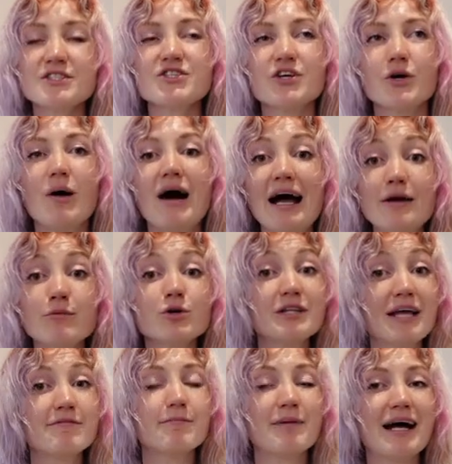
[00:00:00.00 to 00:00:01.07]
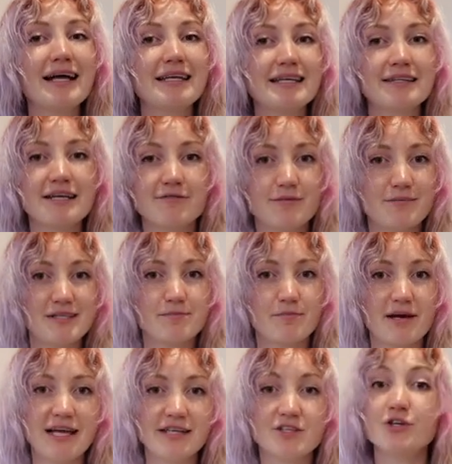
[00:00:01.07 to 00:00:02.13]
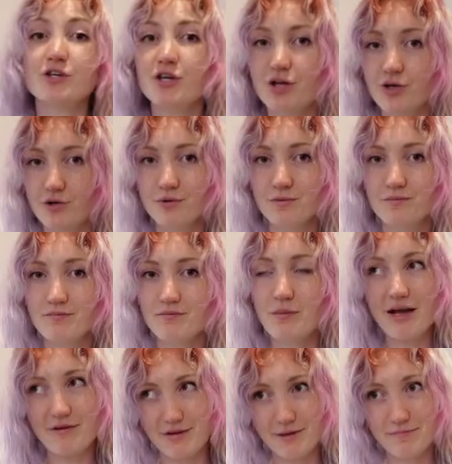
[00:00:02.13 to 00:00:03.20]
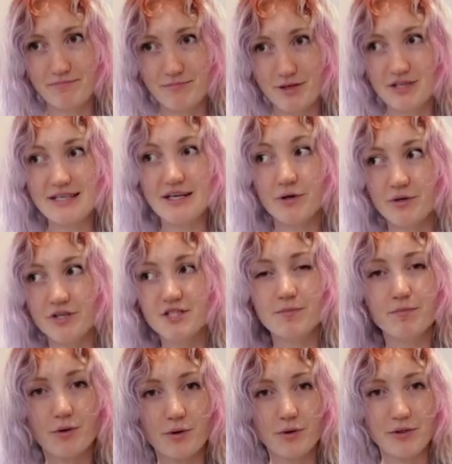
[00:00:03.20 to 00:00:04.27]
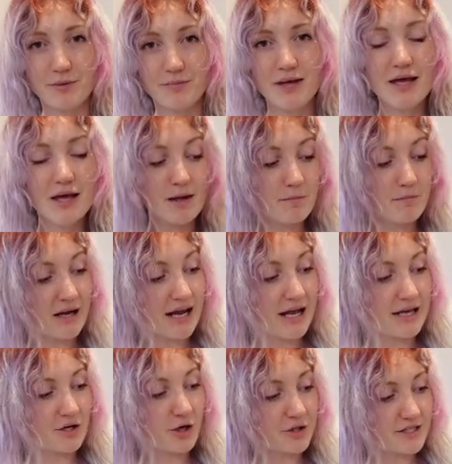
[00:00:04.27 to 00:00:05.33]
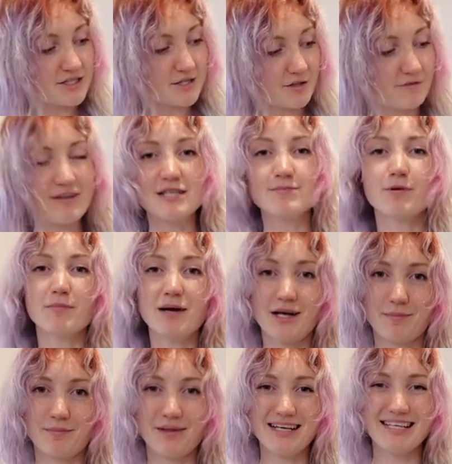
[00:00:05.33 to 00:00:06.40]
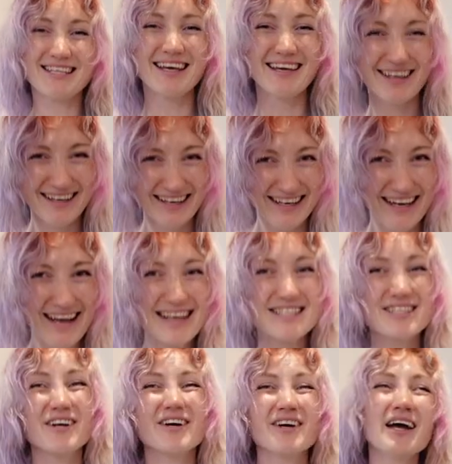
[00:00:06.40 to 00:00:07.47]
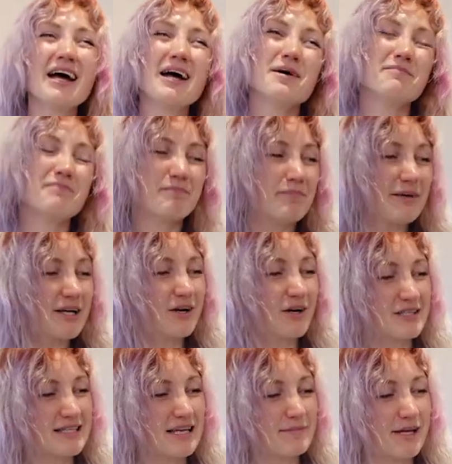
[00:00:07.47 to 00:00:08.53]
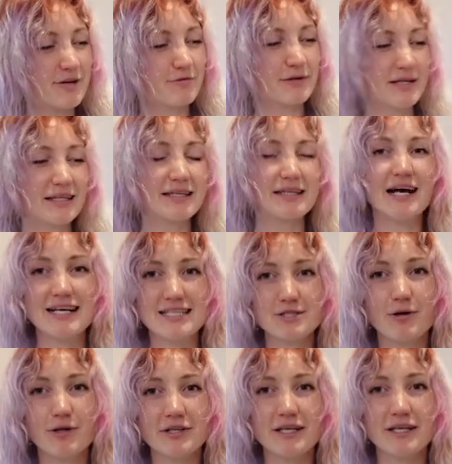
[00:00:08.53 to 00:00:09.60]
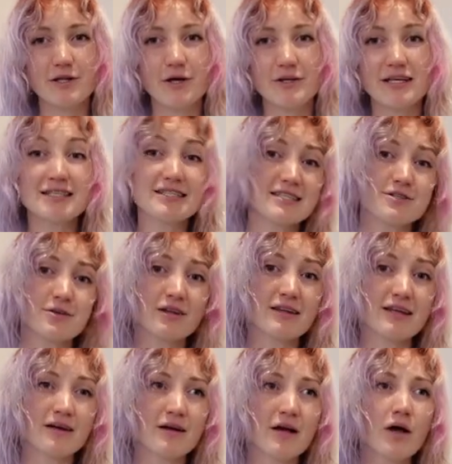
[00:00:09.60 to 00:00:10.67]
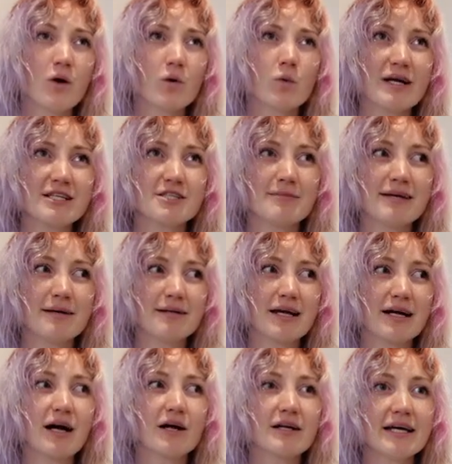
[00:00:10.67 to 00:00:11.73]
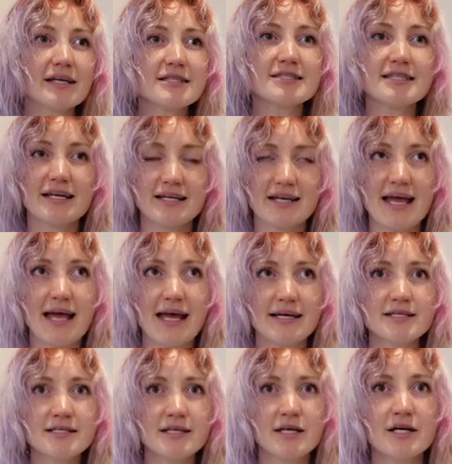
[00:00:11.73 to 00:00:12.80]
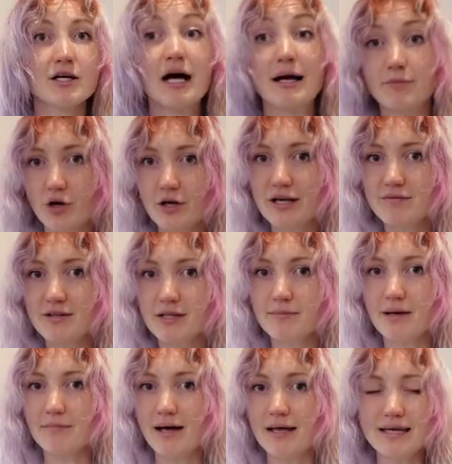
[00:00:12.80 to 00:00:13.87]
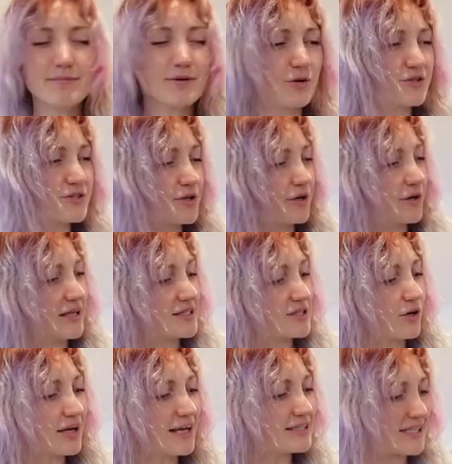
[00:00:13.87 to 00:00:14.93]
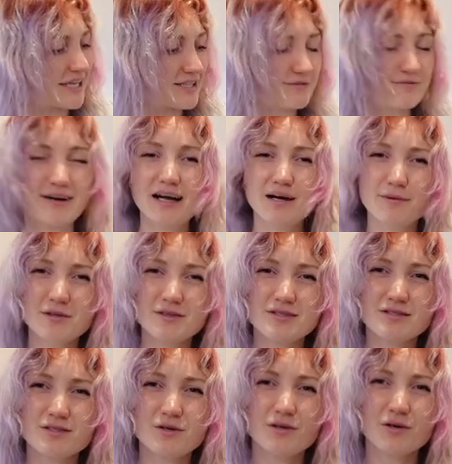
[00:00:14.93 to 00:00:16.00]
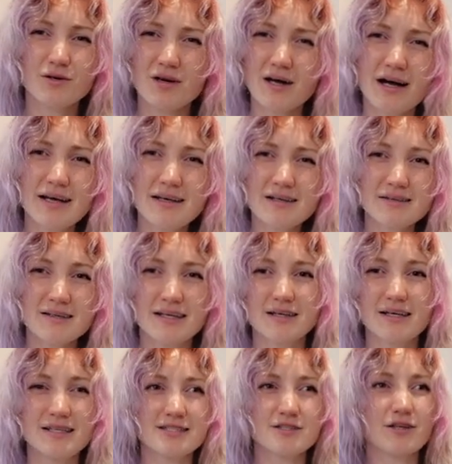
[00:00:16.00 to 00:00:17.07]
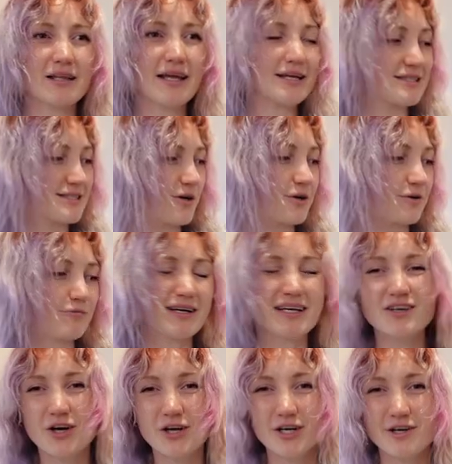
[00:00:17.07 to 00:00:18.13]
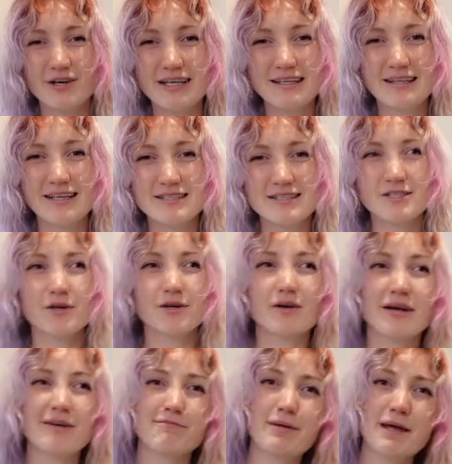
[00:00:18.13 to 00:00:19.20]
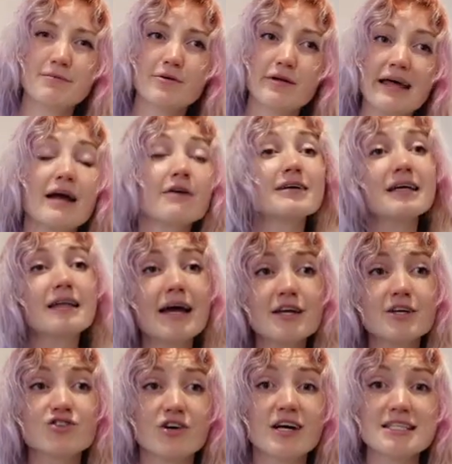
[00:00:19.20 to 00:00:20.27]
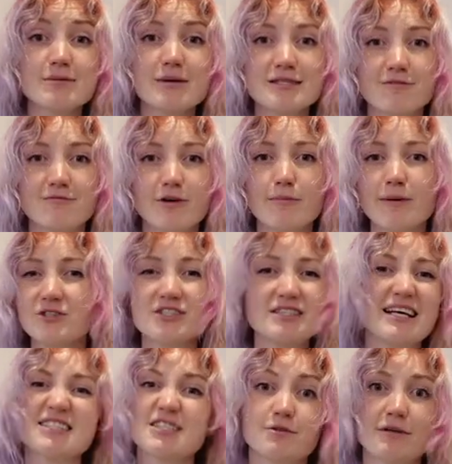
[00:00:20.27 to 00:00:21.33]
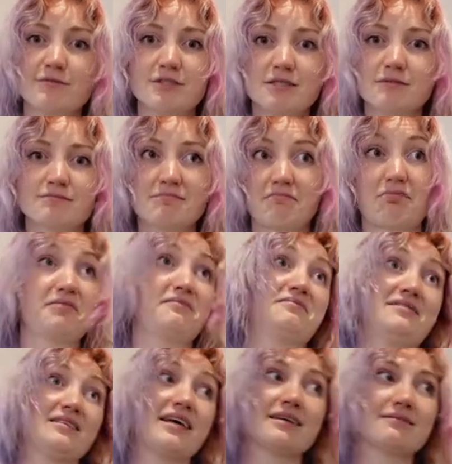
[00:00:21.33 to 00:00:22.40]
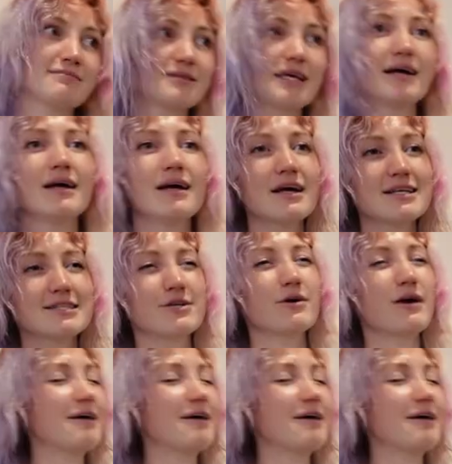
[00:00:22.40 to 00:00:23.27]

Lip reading: So I will never buy anything from this brand new, ever, because I don't want to support them. But I got this on the Facebook Marketplace. So because they make really nice quality clothing, it's the sort of thing where to me I'm like, I'll get it secondhand. I'm not giving them my money, but also it's not identifiable as Kukai. Like, it's not like it's got it written on it or anything. So if people are like, I really like your dress, where's it from? I'll just say it's thrifted like that. So